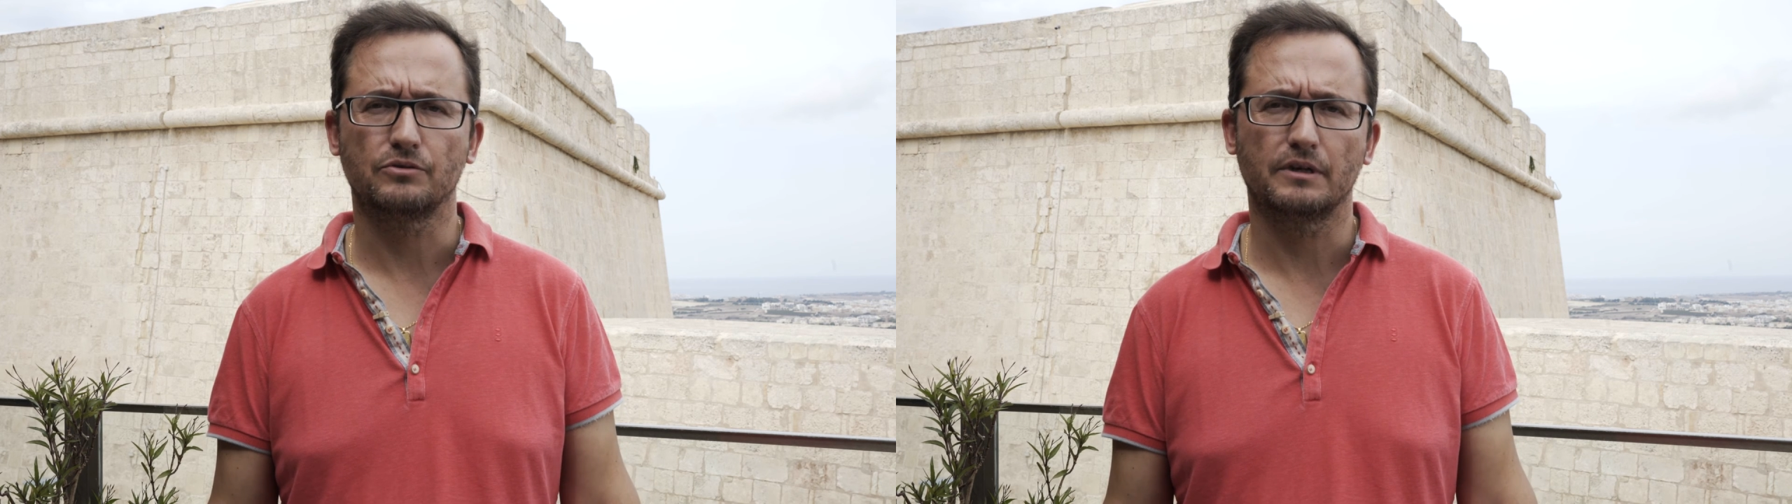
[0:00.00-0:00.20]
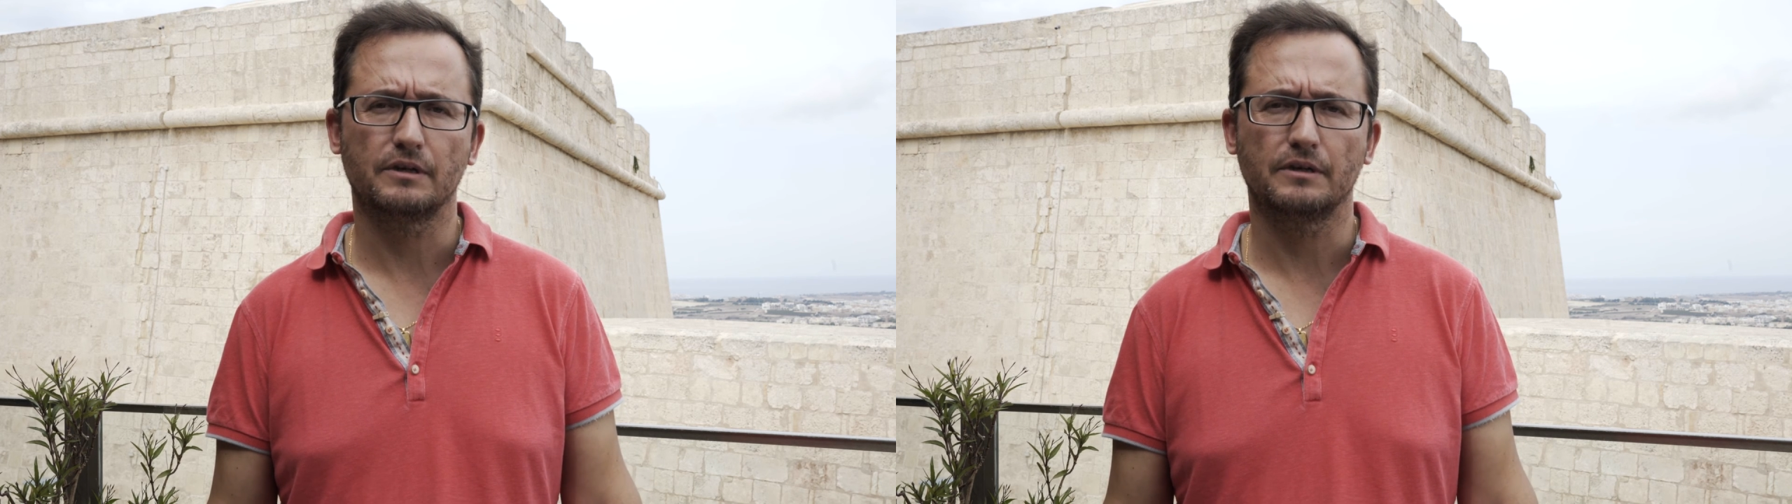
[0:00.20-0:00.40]

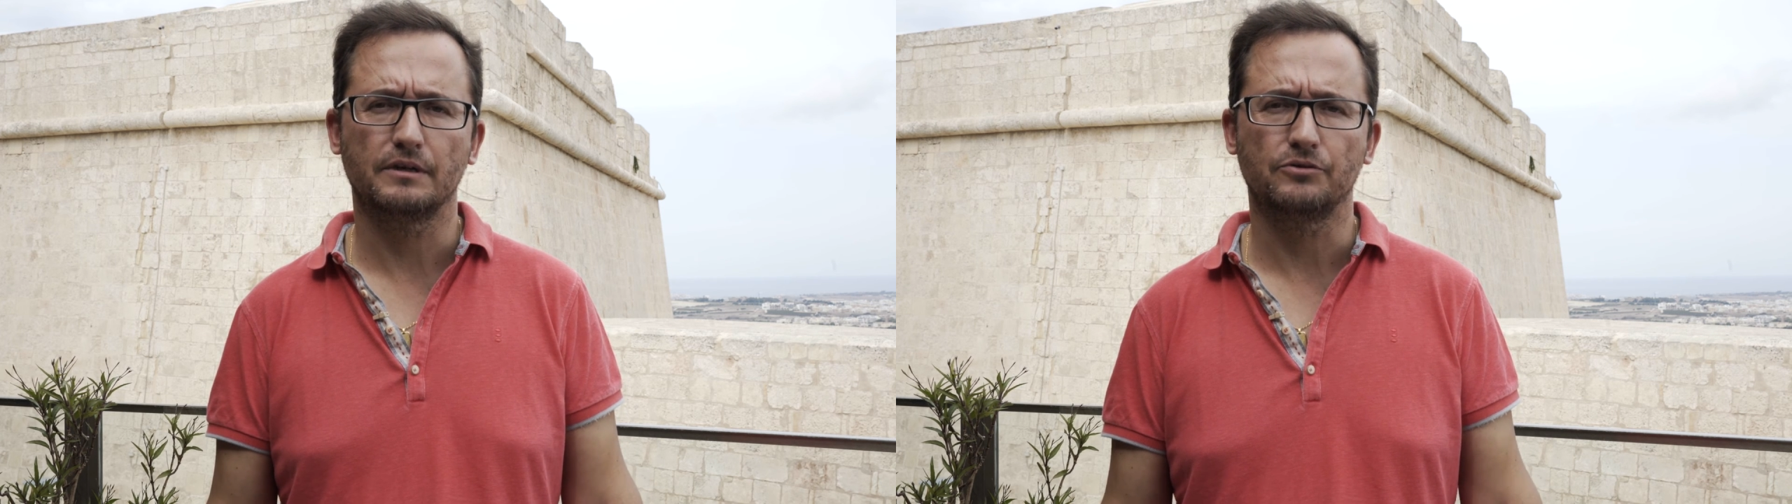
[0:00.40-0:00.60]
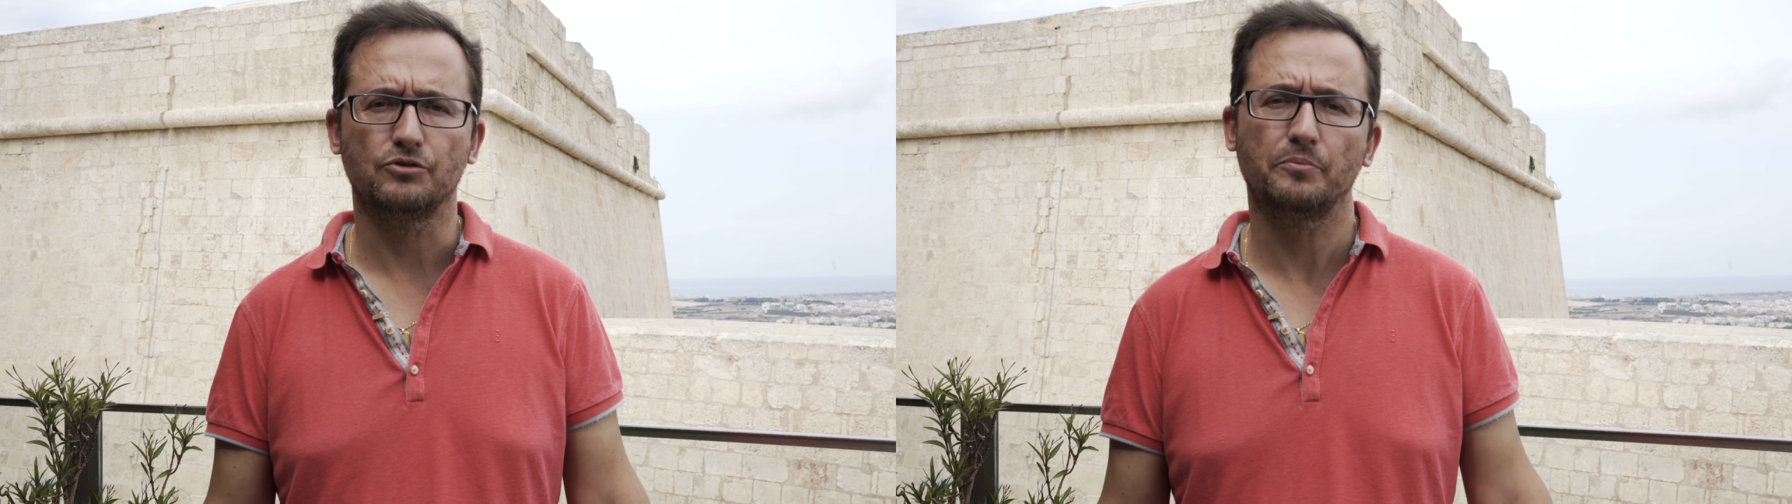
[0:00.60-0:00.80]

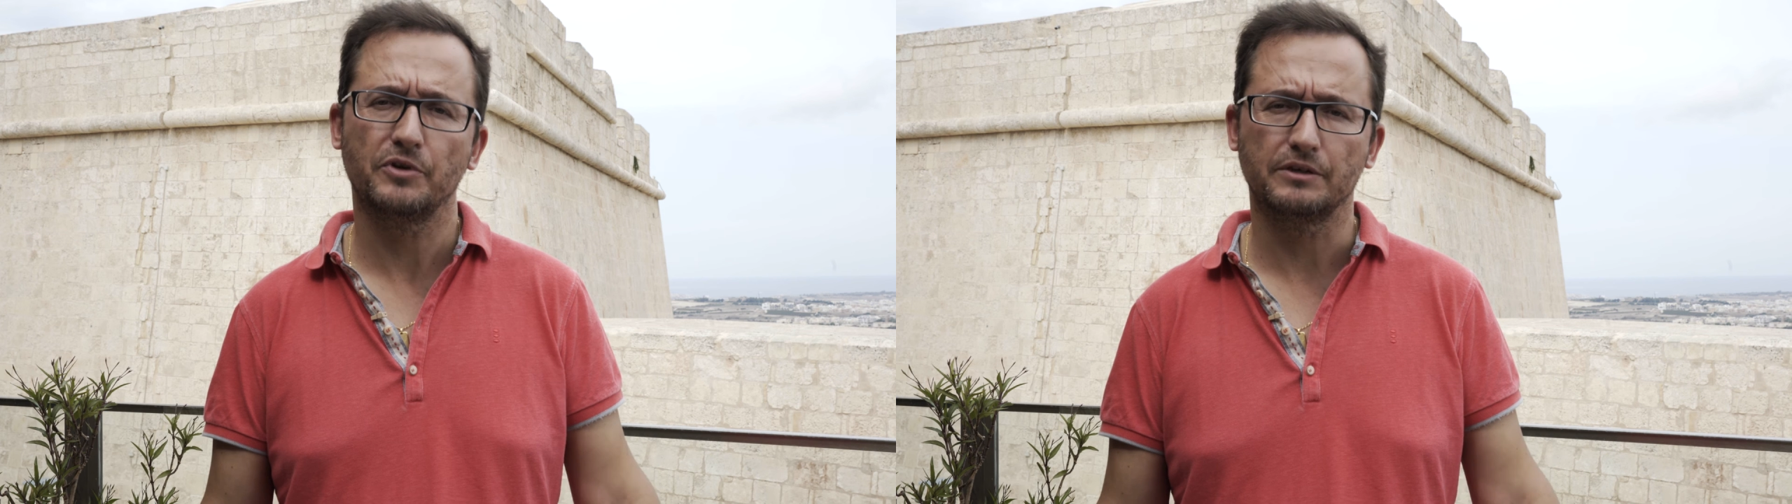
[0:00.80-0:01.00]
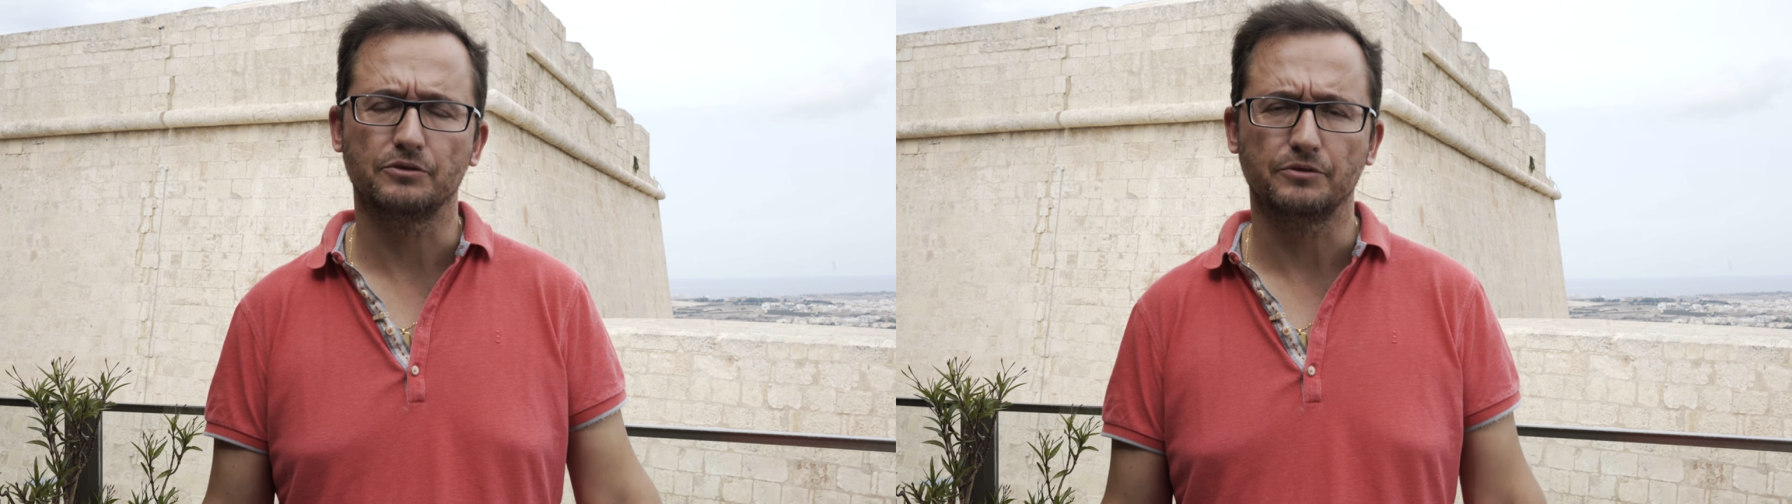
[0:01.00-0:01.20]
the
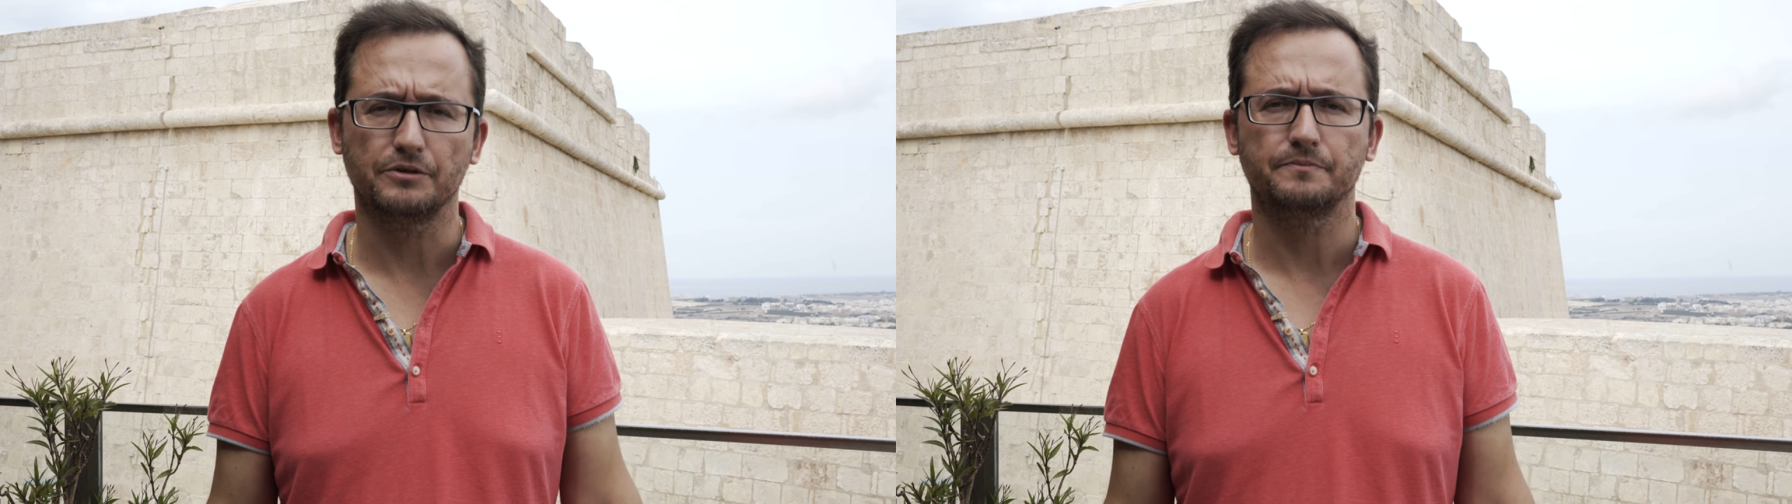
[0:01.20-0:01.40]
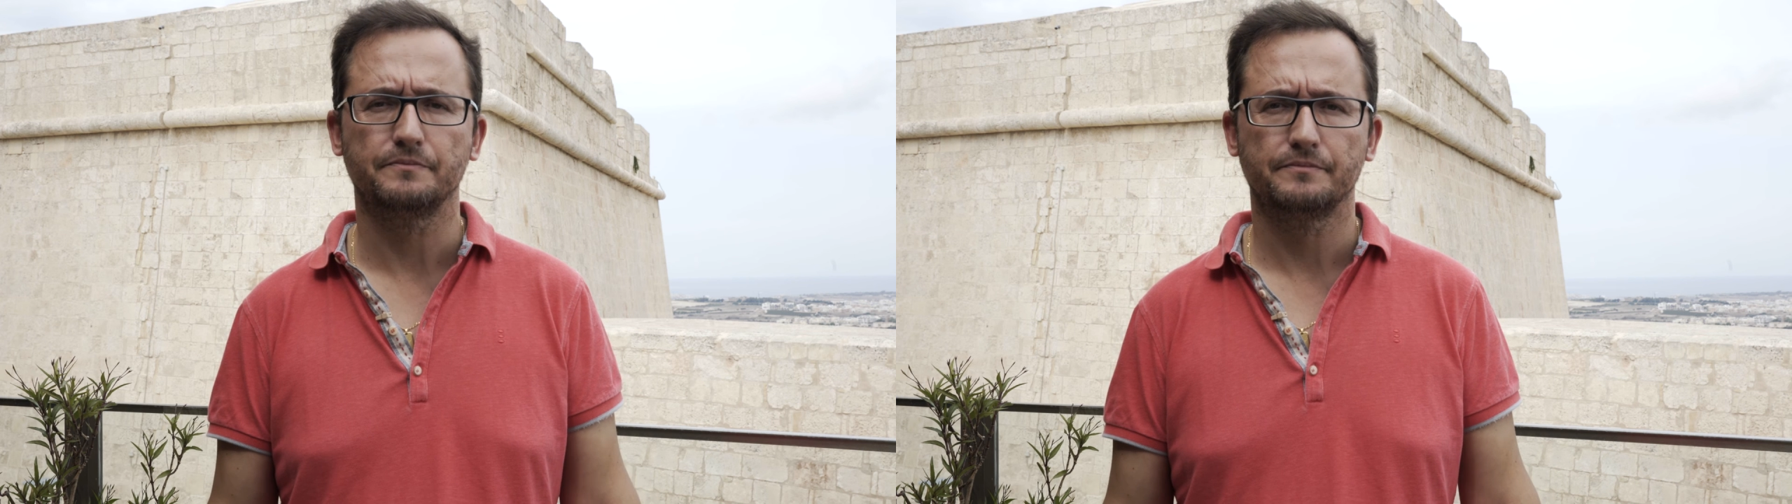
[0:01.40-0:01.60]
European
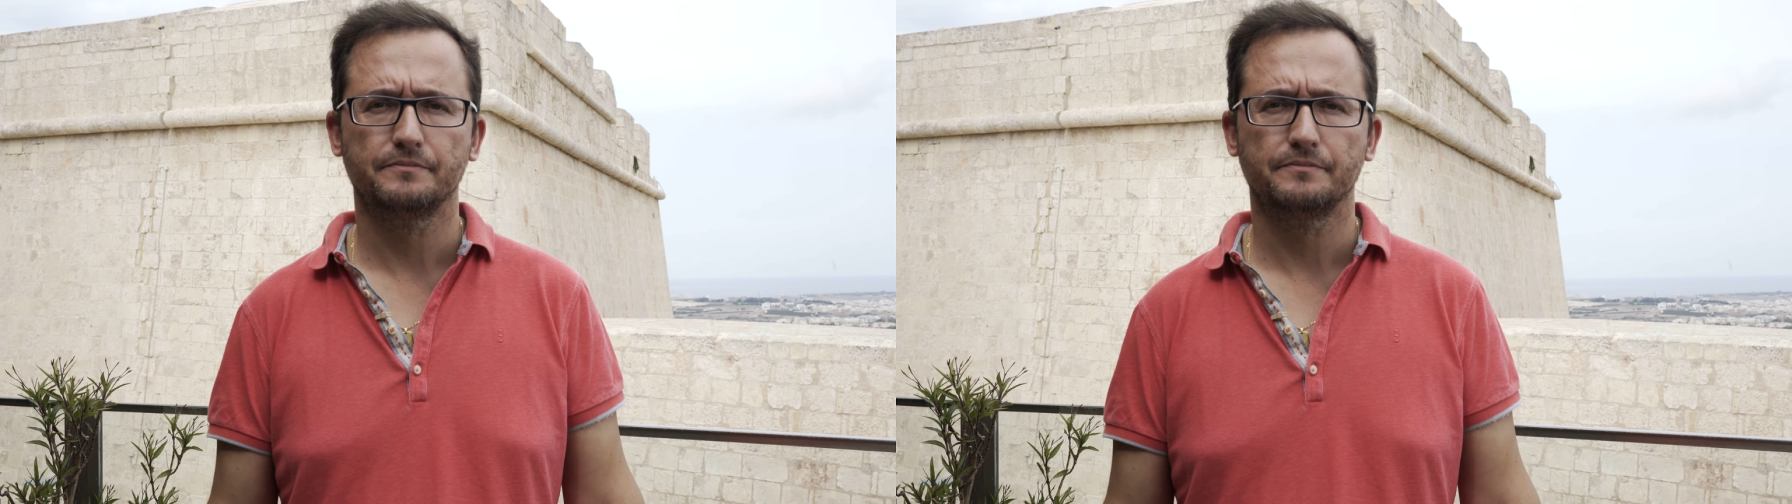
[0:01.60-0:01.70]
Union.